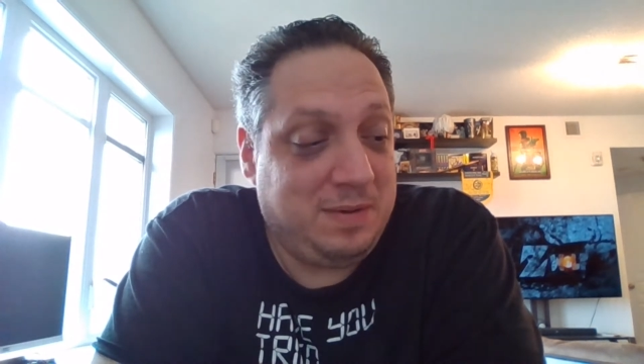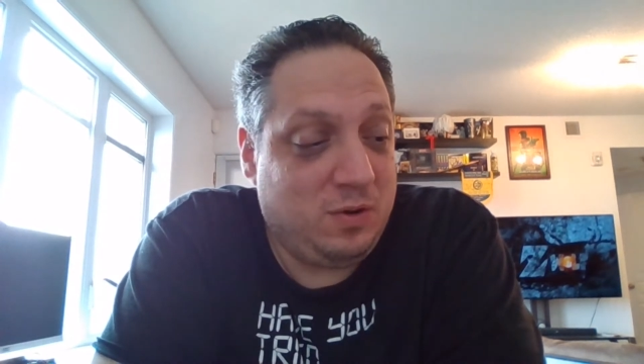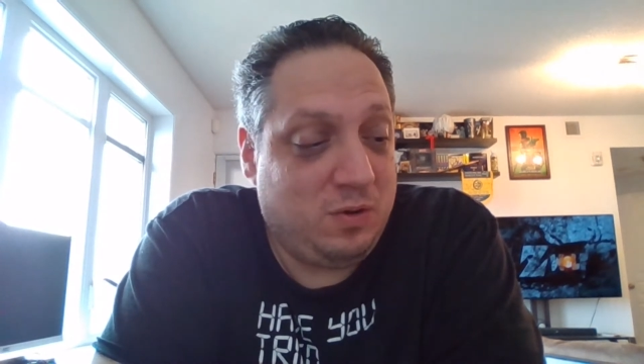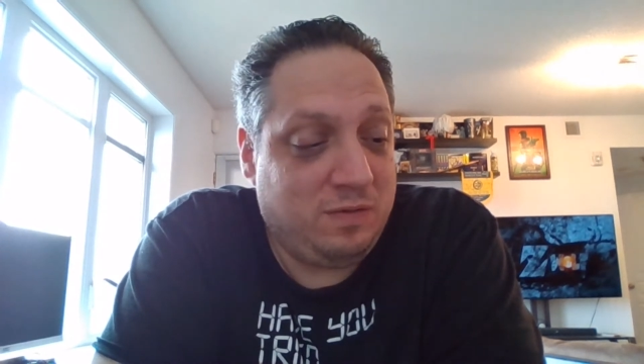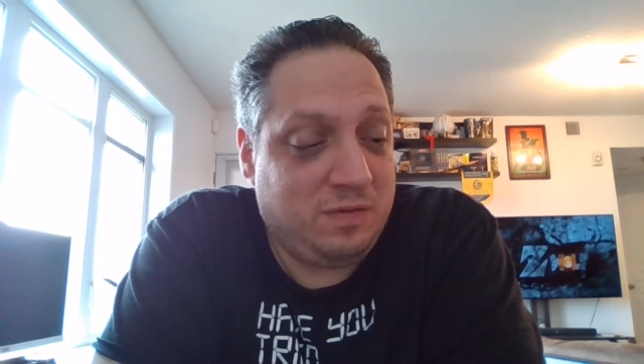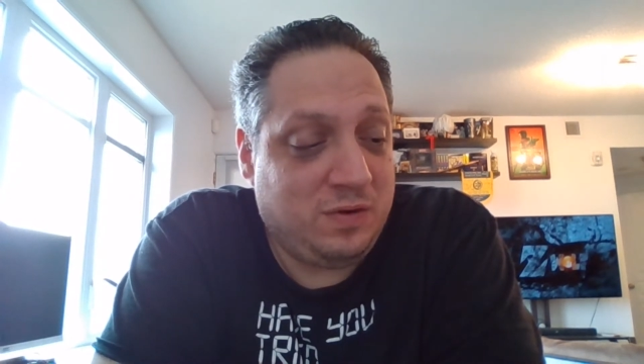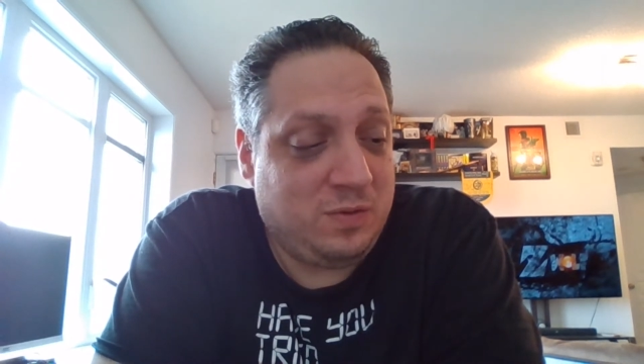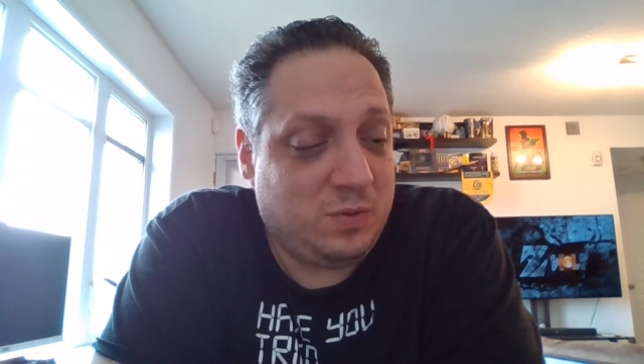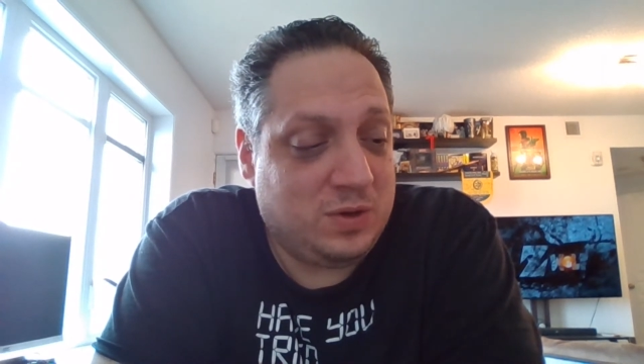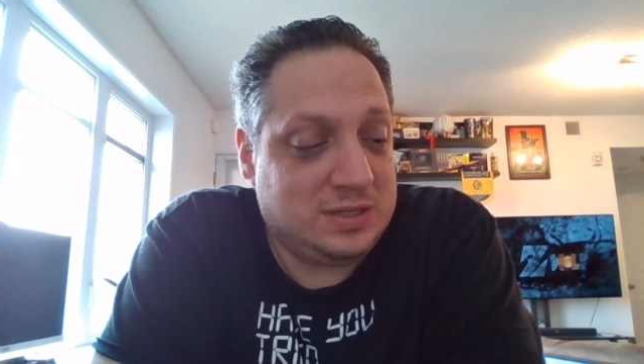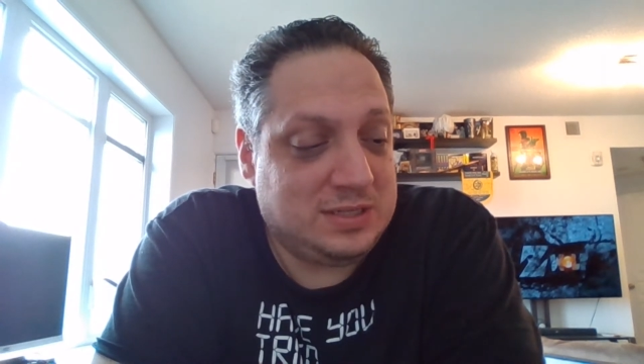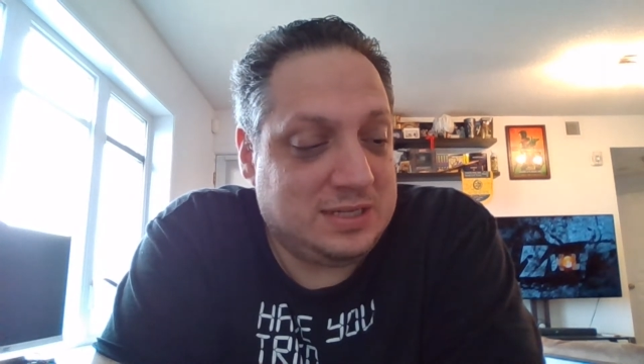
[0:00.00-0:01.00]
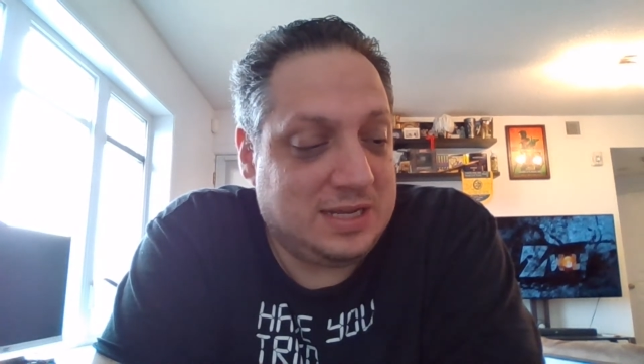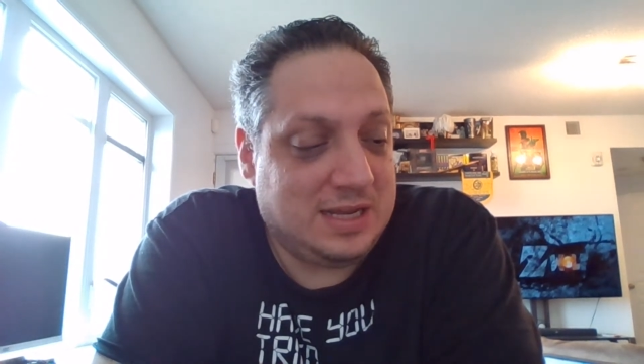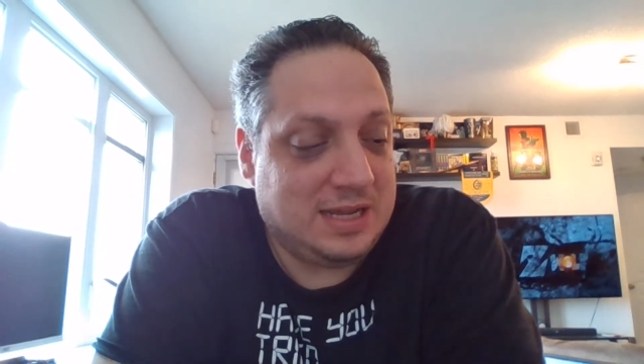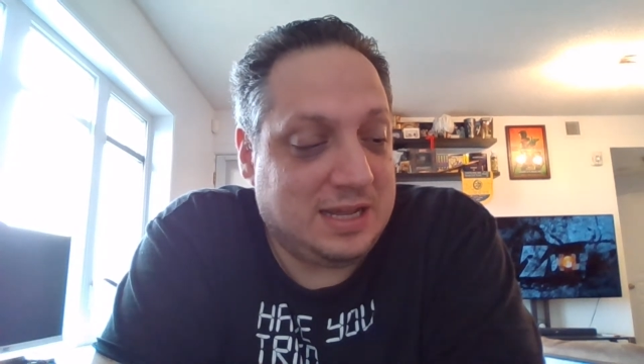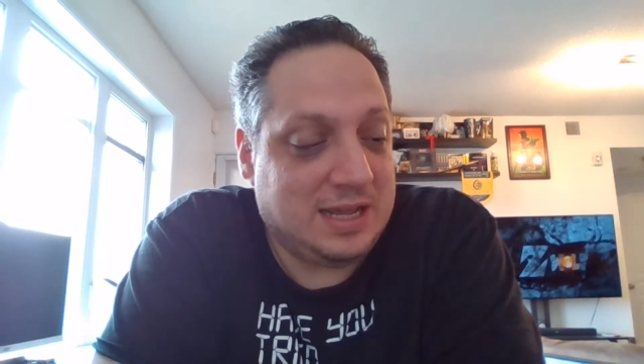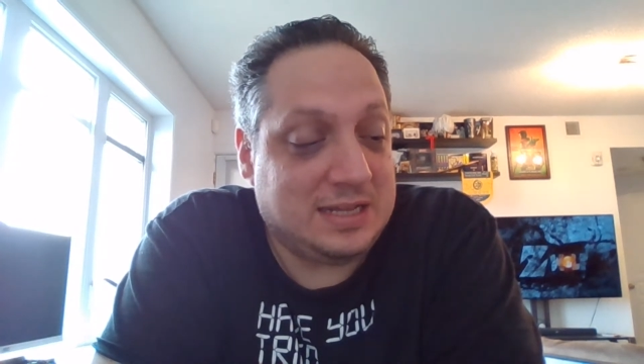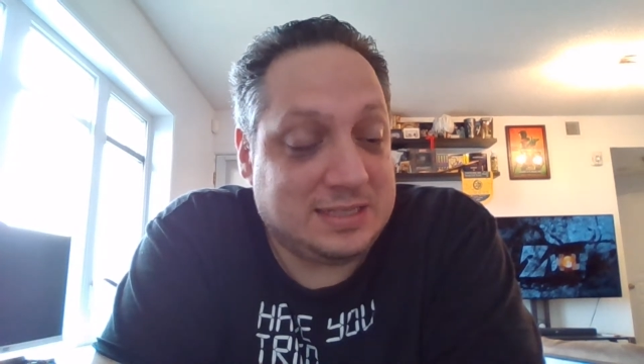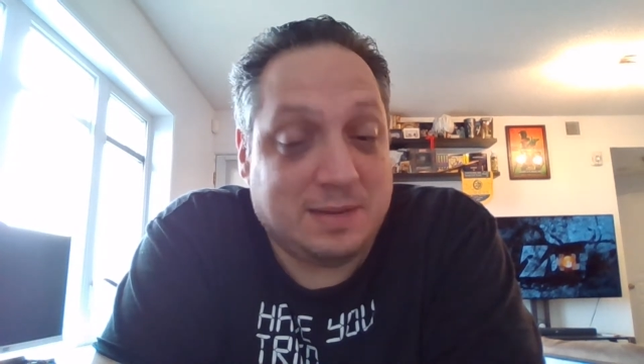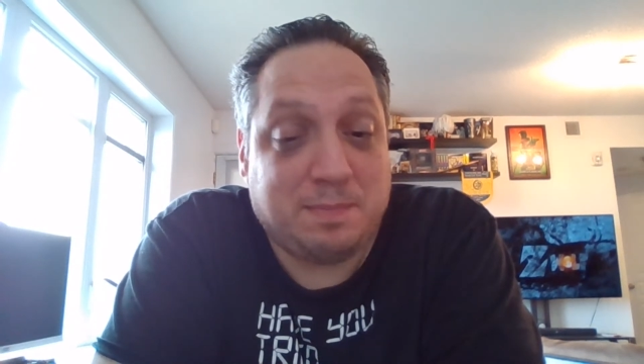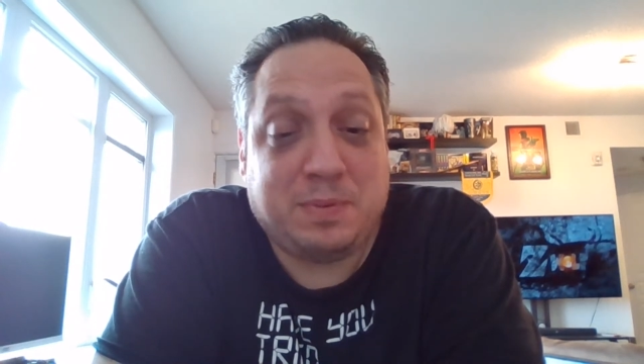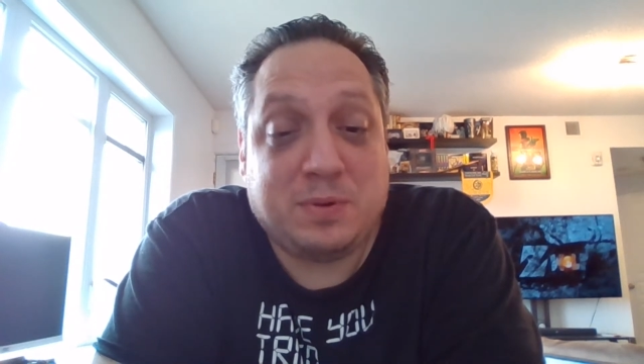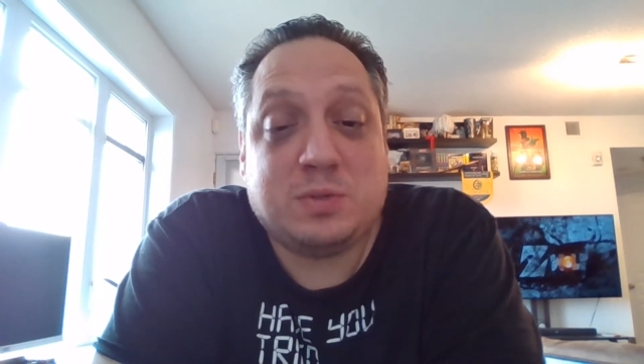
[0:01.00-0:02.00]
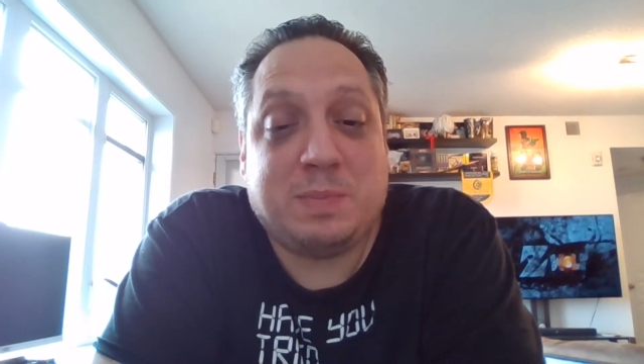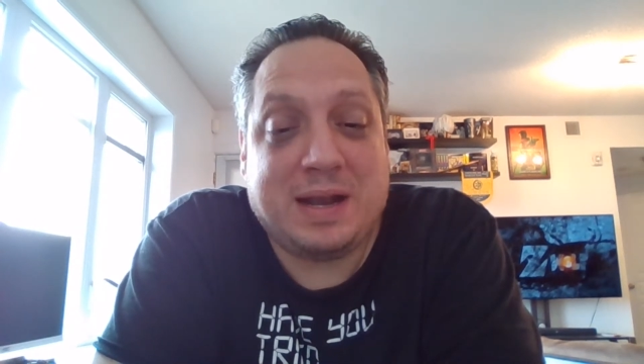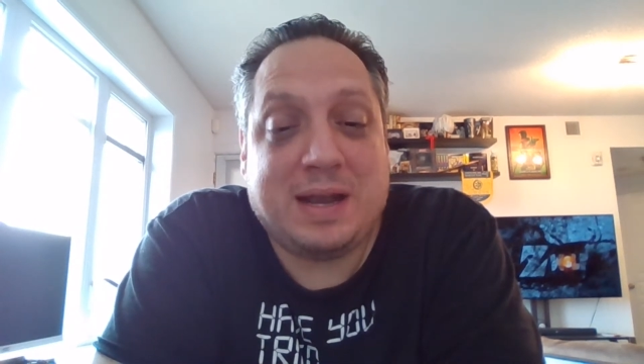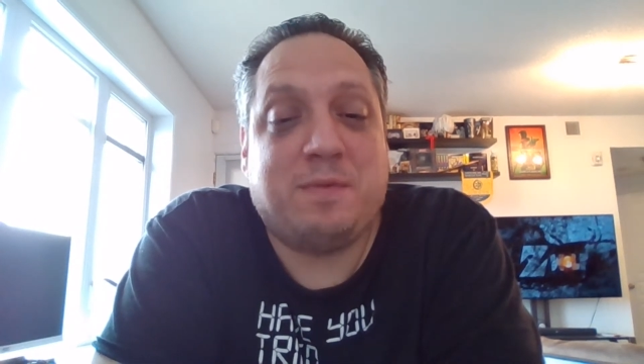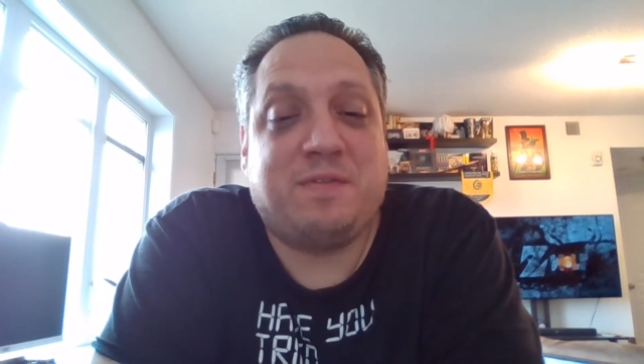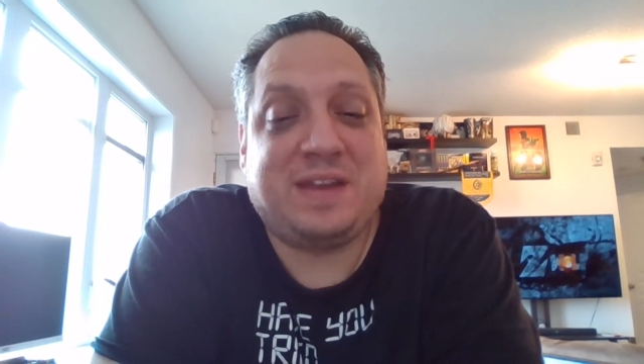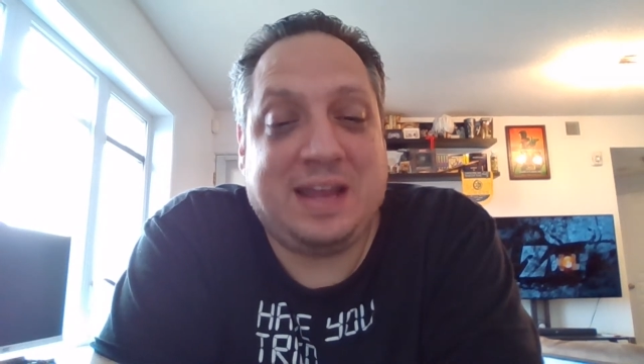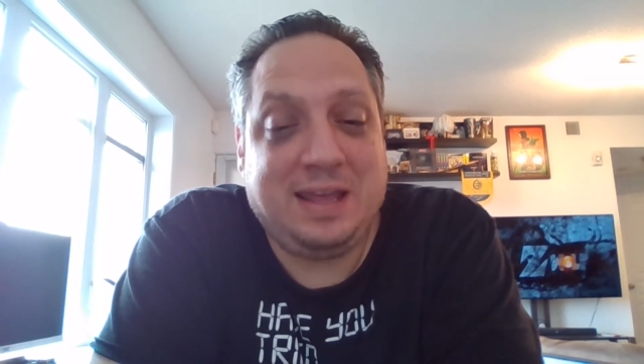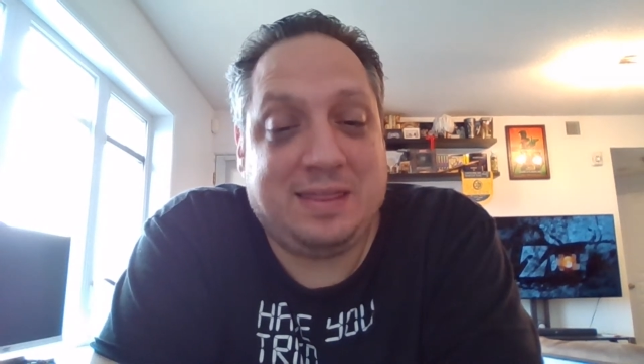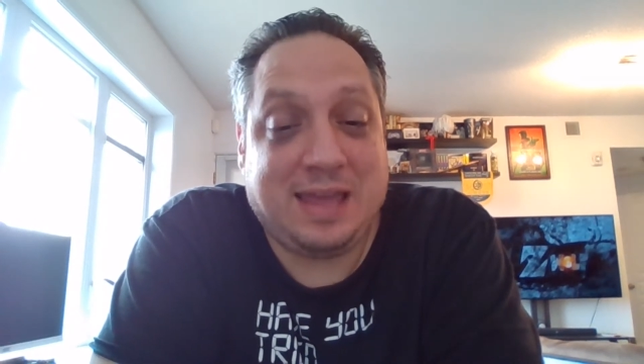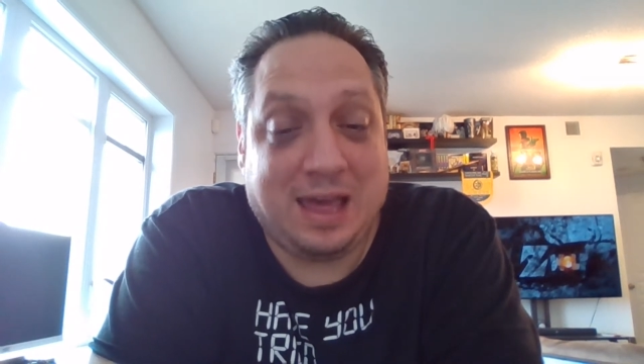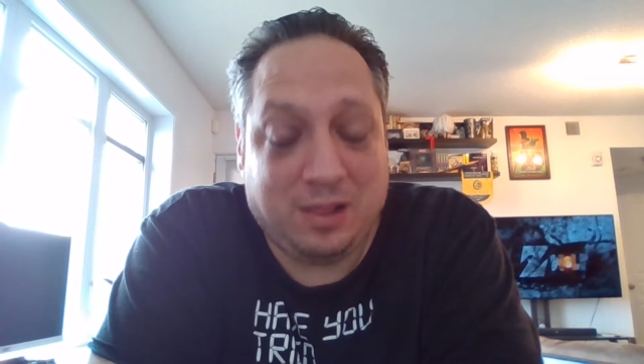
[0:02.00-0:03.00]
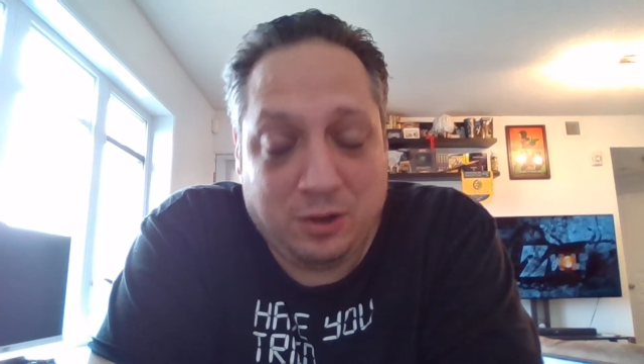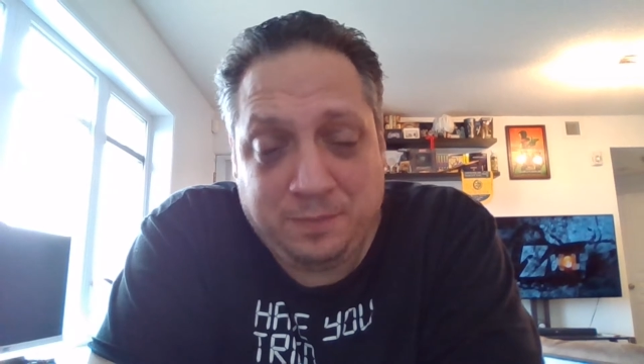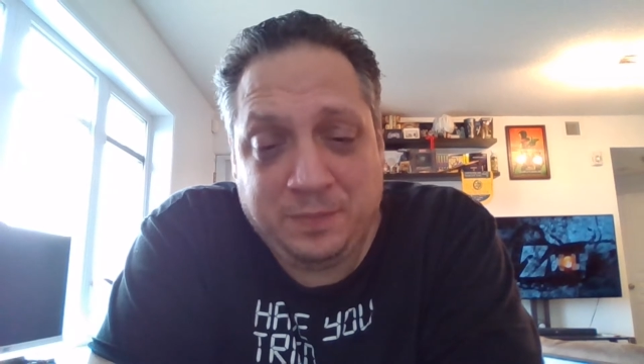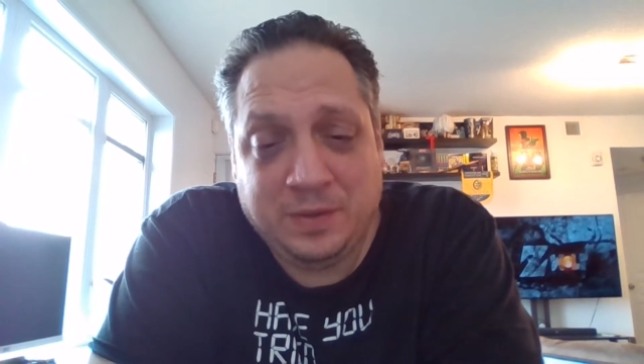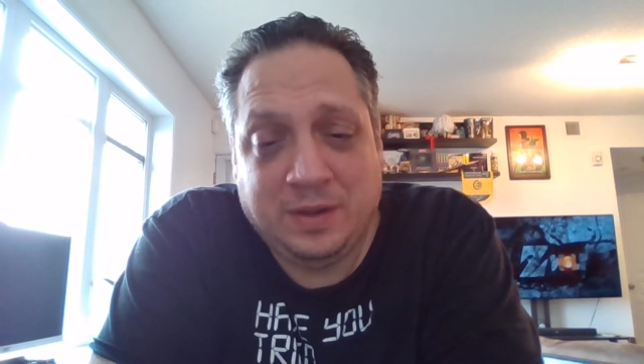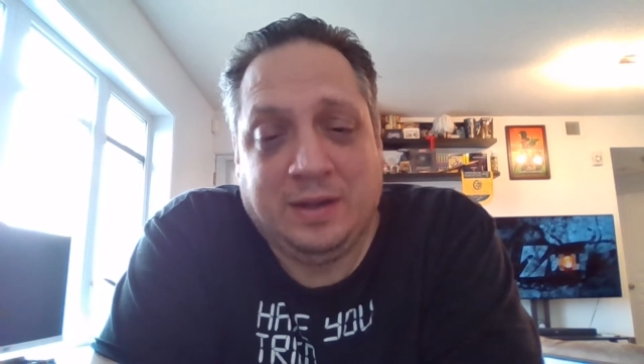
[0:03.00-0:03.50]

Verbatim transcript: me over was is a person by the name of Keith Keller,